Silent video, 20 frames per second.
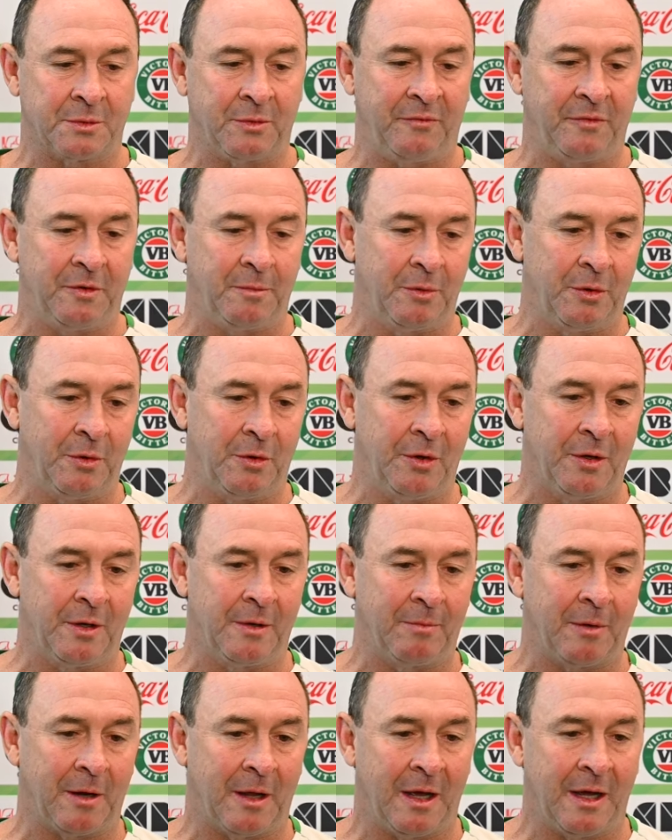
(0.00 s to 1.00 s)
that we've debuted
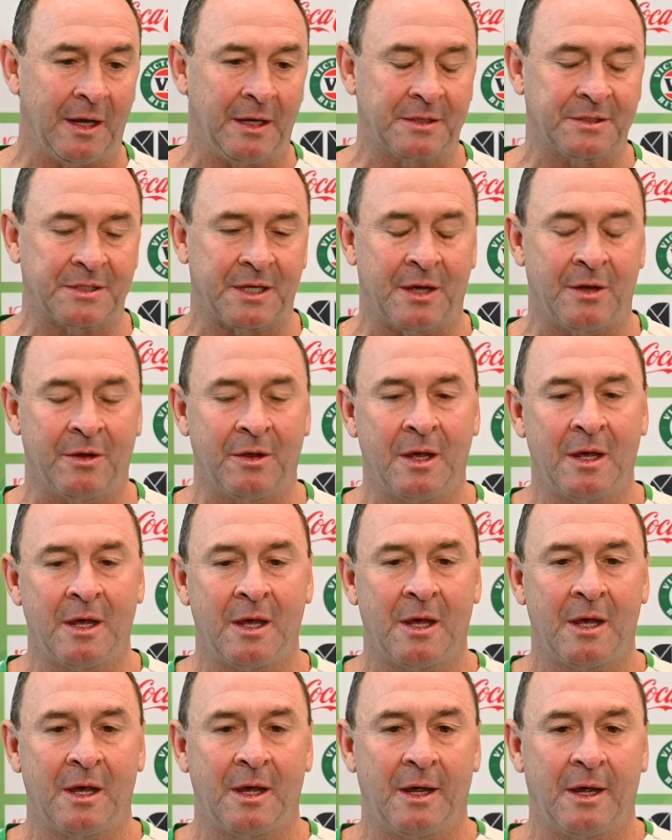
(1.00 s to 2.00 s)
and played. So,
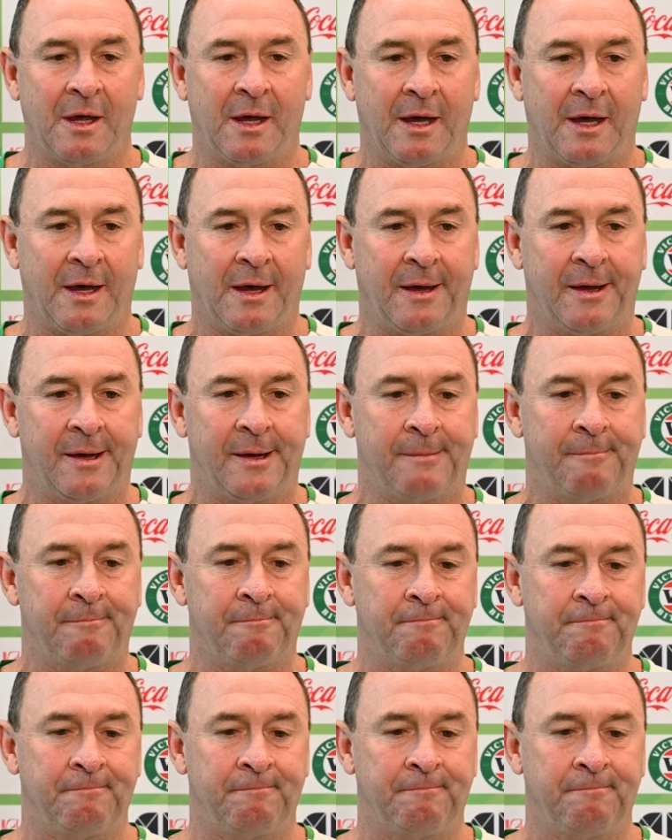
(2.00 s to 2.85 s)
for